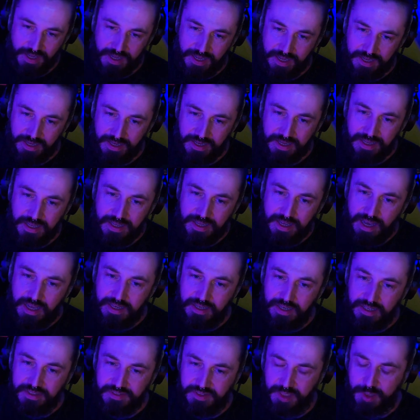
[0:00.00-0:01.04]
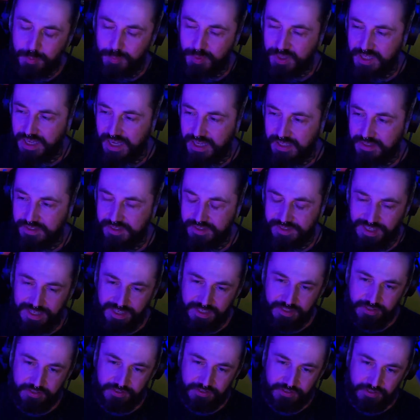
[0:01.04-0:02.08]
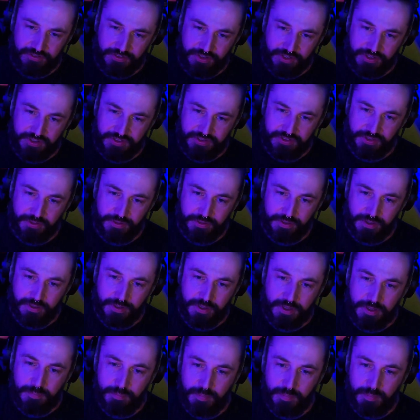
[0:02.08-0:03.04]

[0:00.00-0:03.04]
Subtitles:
and I set up a gain stage just so that